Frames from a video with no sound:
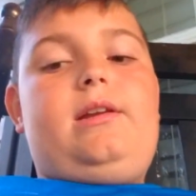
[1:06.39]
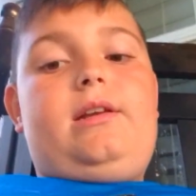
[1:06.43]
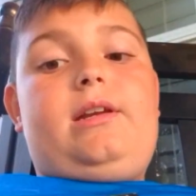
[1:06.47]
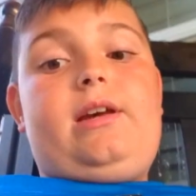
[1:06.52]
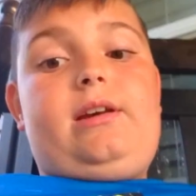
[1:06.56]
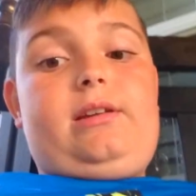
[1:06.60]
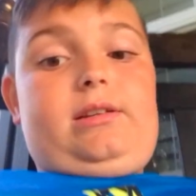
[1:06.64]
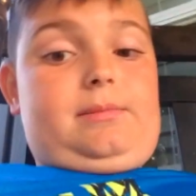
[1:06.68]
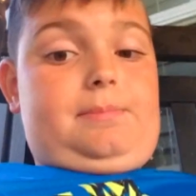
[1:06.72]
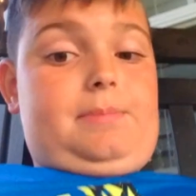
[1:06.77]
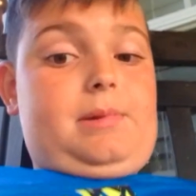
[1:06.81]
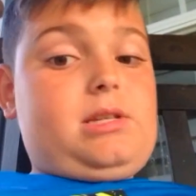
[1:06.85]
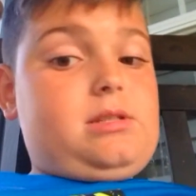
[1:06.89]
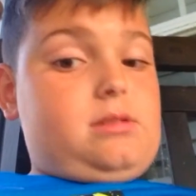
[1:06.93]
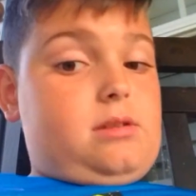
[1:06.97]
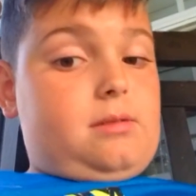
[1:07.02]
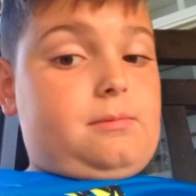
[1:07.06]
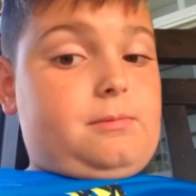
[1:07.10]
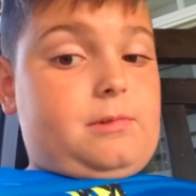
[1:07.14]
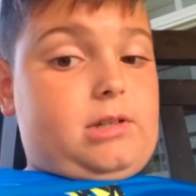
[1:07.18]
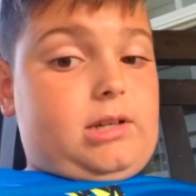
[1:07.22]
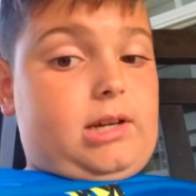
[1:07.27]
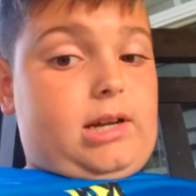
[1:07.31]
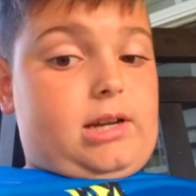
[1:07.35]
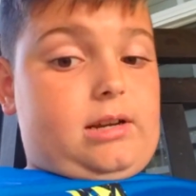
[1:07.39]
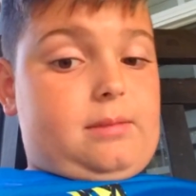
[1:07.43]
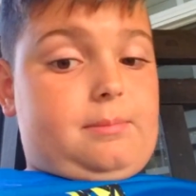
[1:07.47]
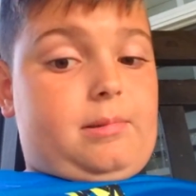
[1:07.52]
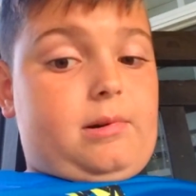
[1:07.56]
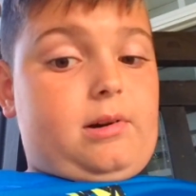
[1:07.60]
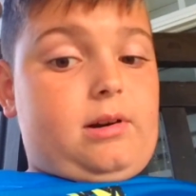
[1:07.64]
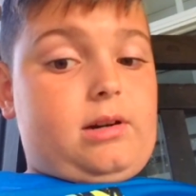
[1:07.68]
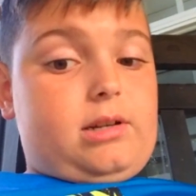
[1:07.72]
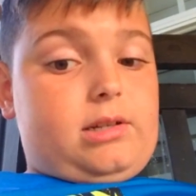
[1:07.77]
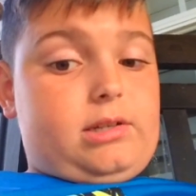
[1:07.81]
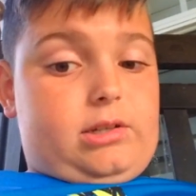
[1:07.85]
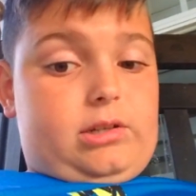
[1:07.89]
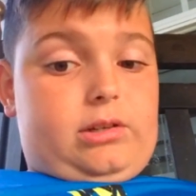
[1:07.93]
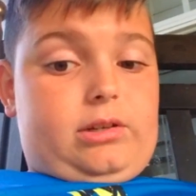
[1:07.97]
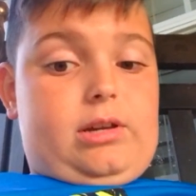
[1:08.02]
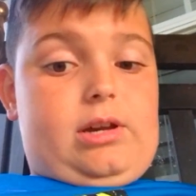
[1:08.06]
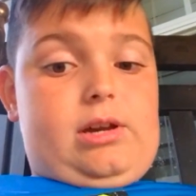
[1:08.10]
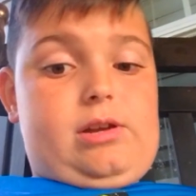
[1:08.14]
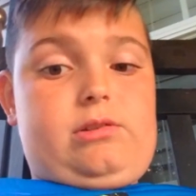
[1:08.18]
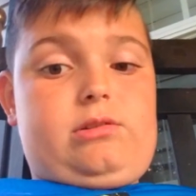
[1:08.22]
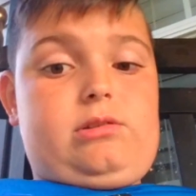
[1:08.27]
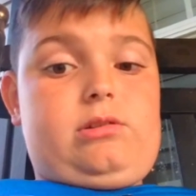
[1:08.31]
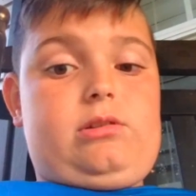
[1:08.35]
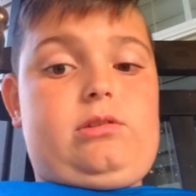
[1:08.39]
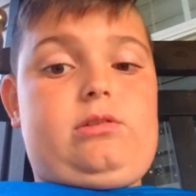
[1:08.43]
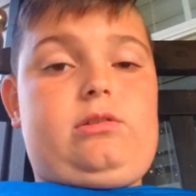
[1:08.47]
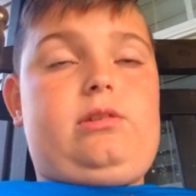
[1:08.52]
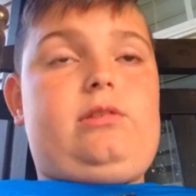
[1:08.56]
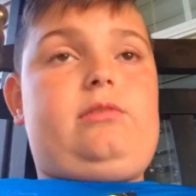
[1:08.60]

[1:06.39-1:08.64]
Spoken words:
Now it depends on what kind of pond you go to.